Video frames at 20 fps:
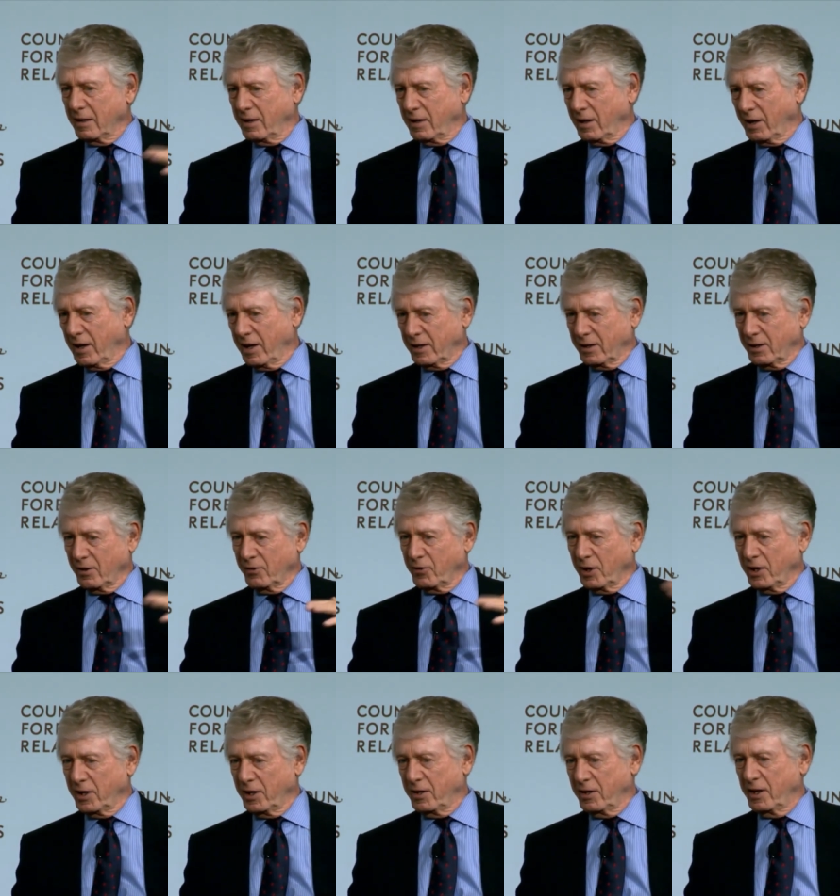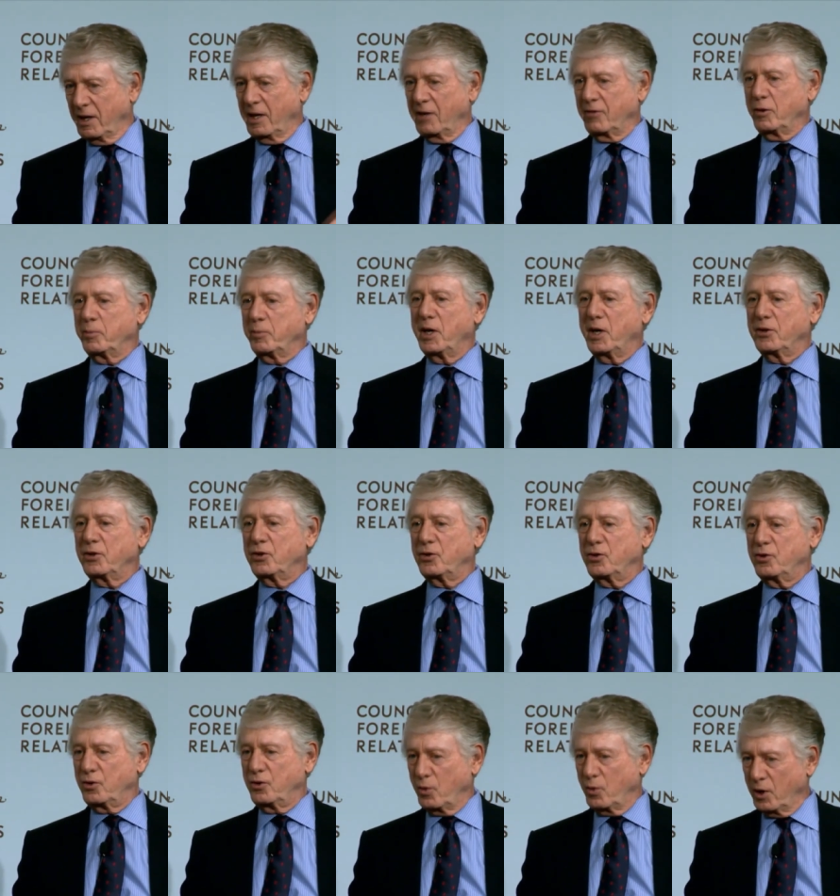Collectively, they have about
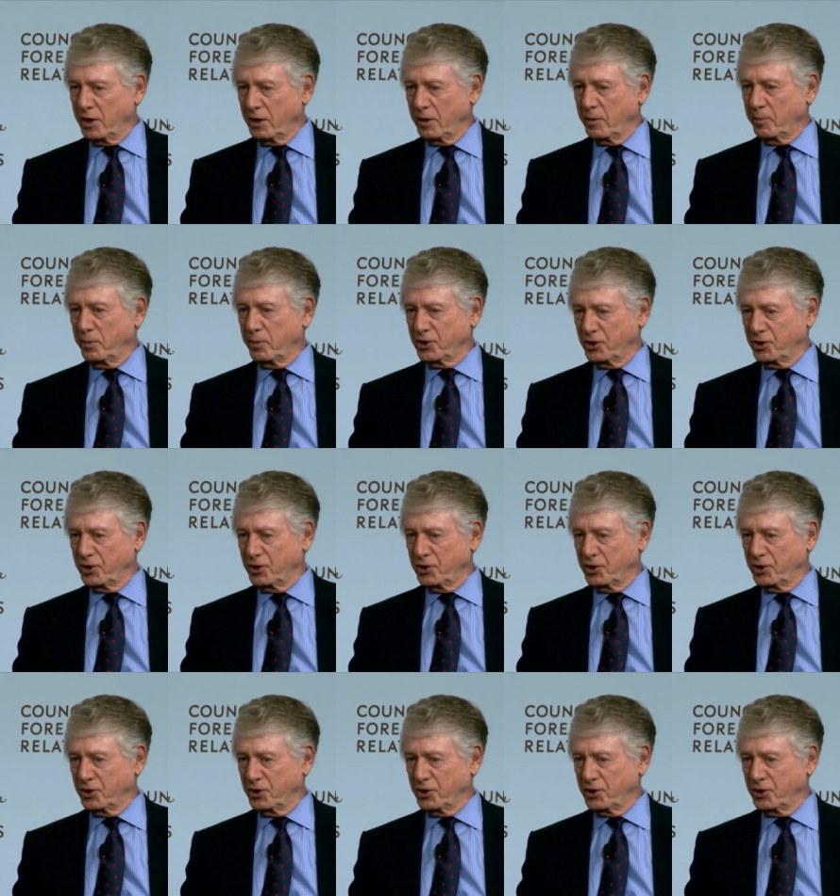20%